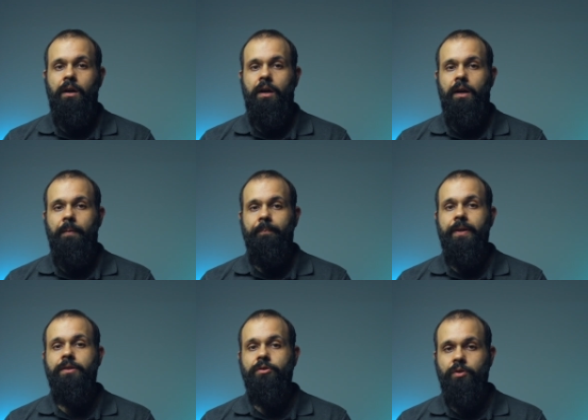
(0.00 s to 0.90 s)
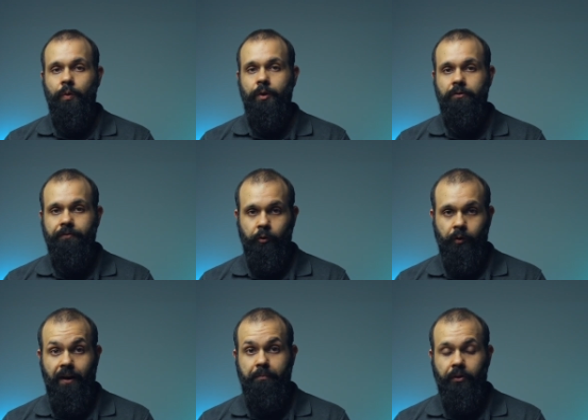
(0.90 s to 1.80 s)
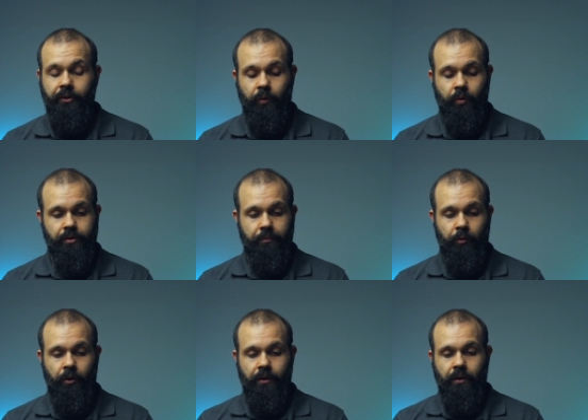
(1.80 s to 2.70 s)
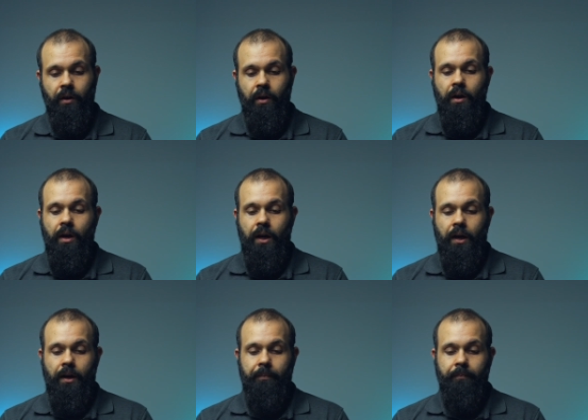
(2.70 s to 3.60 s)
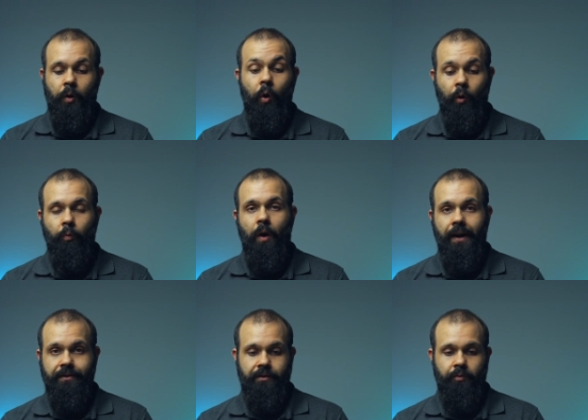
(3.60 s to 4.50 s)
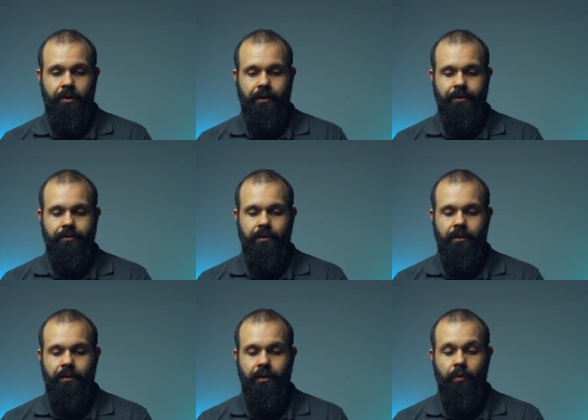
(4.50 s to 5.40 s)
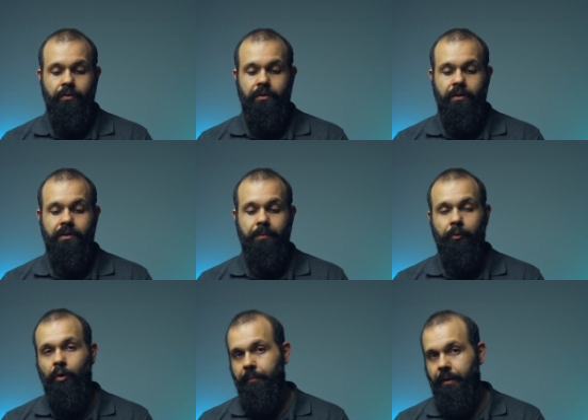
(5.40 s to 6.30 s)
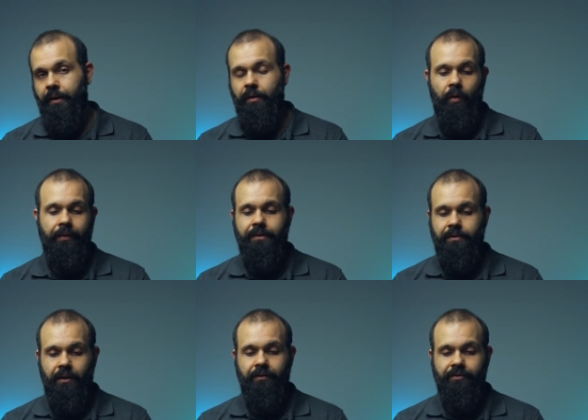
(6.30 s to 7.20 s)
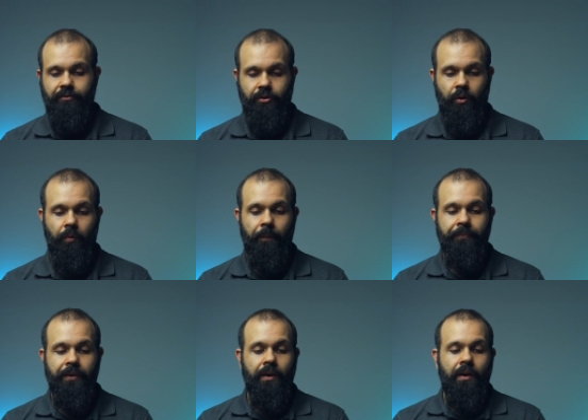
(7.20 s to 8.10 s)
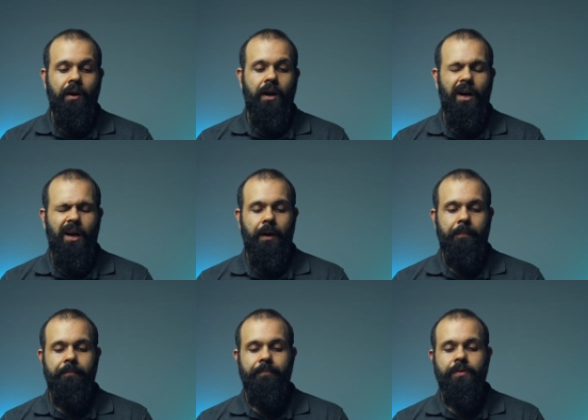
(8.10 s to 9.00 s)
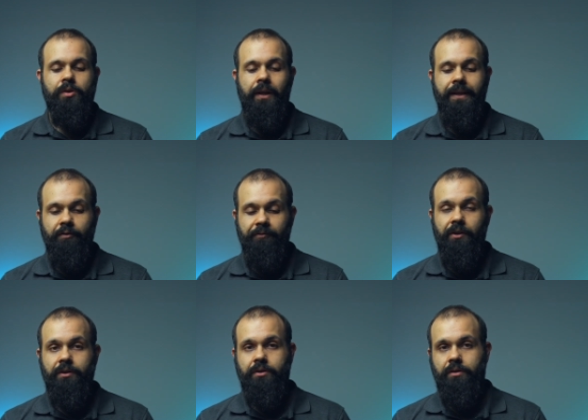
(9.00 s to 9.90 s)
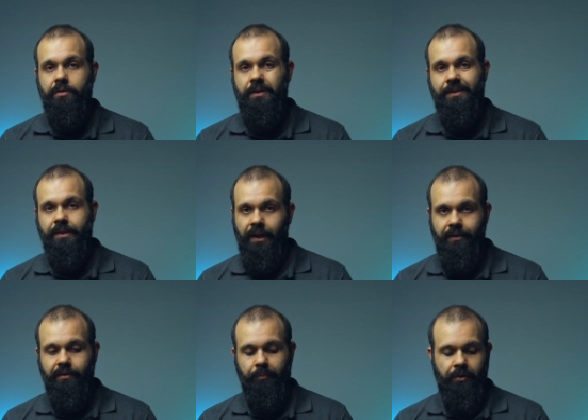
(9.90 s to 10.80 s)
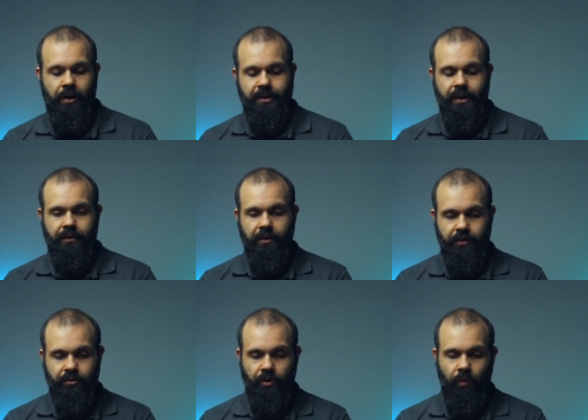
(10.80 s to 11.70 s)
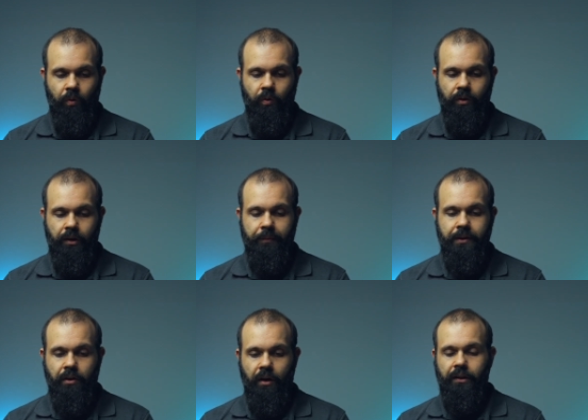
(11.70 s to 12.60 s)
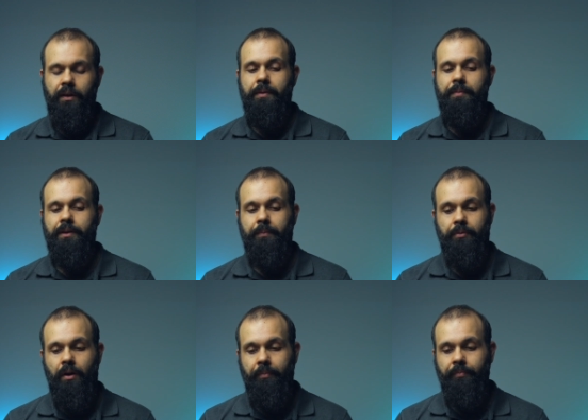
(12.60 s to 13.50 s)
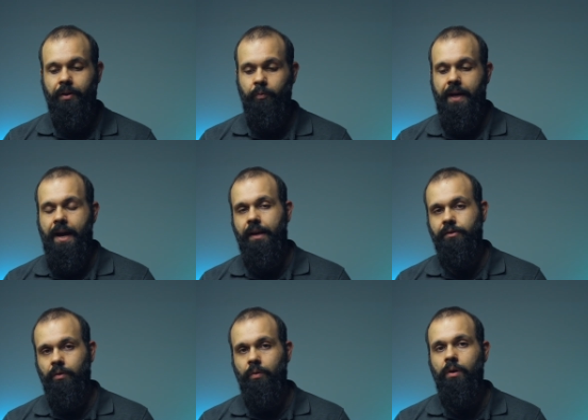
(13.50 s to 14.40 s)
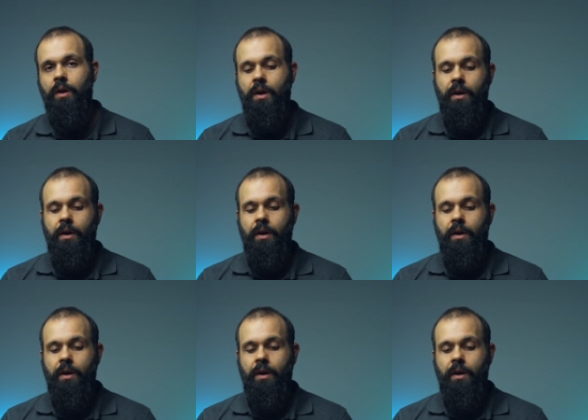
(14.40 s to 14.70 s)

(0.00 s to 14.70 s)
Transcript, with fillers: um, it's so useful to have multi-core support um, code wise as well as uh, you know deployment and all that stuff. So um, so let's first discuss the project. So let me talk a little bit about the problem that we had. So